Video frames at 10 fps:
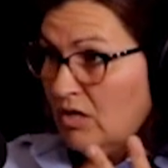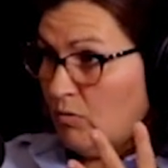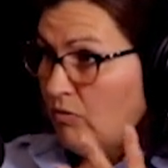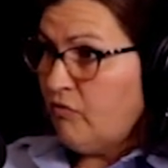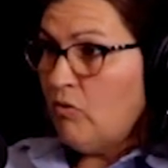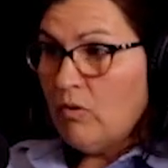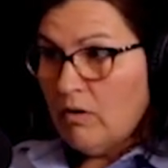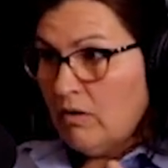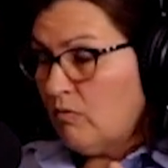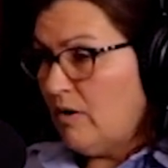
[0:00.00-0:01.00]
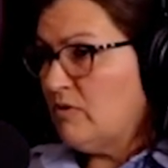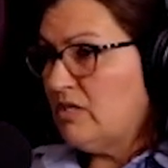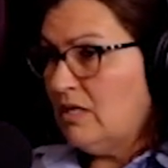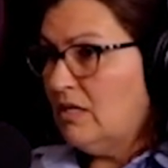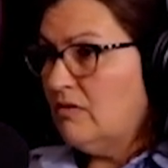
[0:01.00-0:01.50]
there were 4
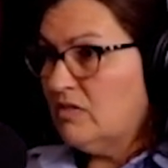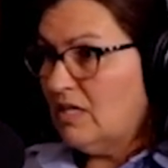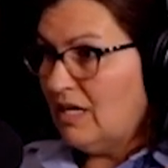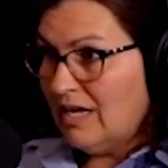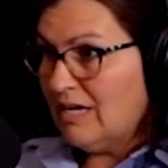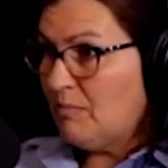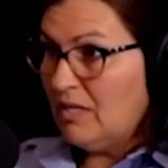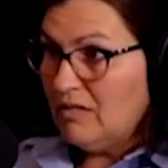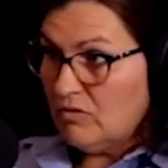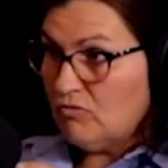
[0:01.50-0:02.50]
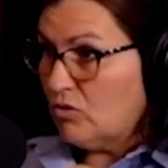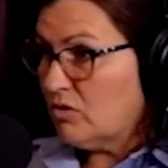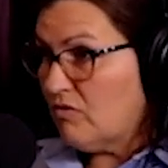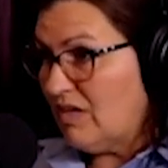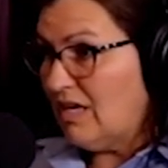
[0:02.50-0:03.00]
representatives that had a piece of
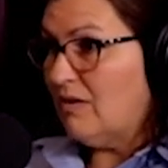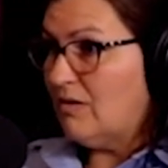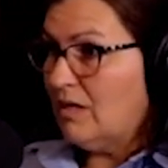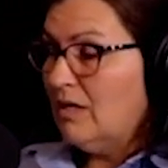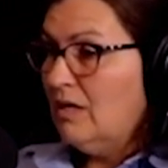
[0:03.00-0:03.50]
Josephine County.